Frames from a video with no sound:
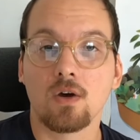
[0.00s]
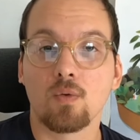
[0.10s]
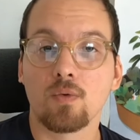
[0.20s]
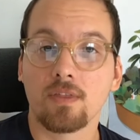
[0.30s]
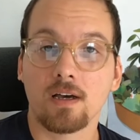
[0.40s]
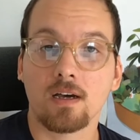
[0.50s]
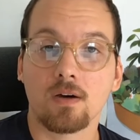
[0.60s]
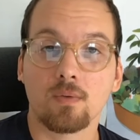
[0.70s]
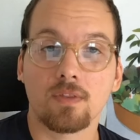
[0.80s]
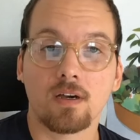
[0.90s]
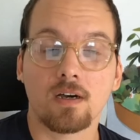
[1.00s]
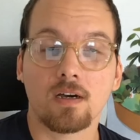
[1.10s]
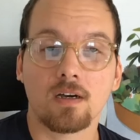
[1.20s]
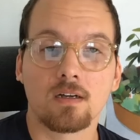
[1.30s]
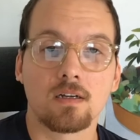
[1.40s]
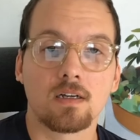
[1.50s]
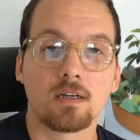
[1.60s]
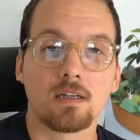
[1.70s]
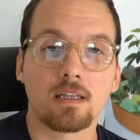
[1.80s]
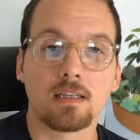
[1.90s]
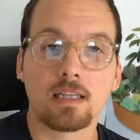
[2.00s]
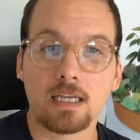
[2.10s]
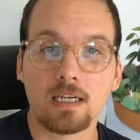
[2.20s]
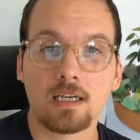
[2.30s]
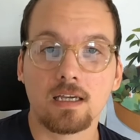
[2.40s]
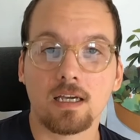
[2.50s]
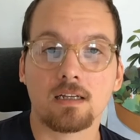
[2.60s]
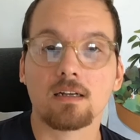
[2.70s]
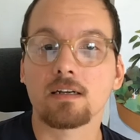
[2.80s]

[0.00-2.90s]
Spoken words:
with a link and a